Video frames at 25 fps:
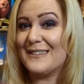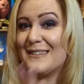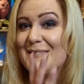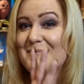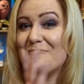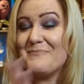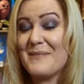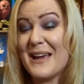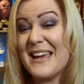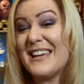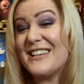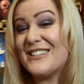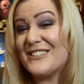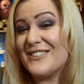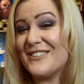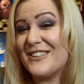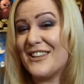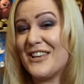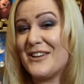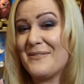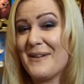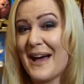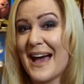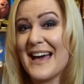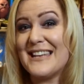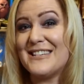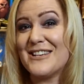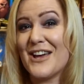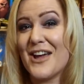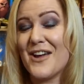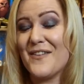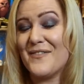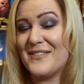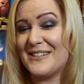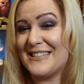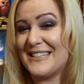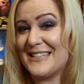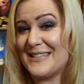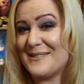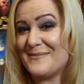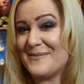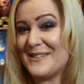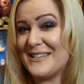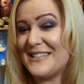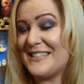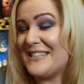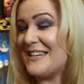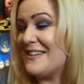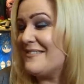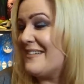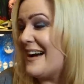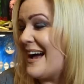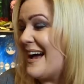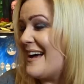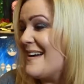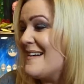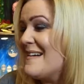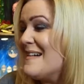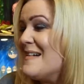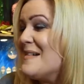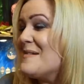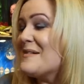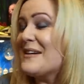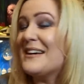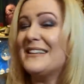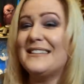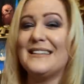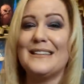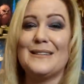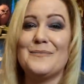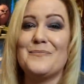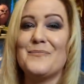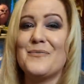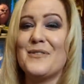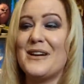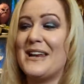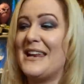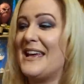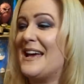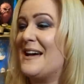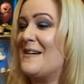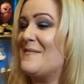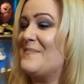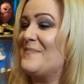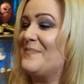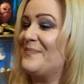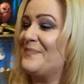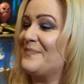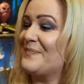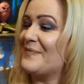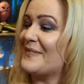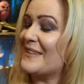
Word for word: So make sure that you head over to them and do it, because it's brilliant.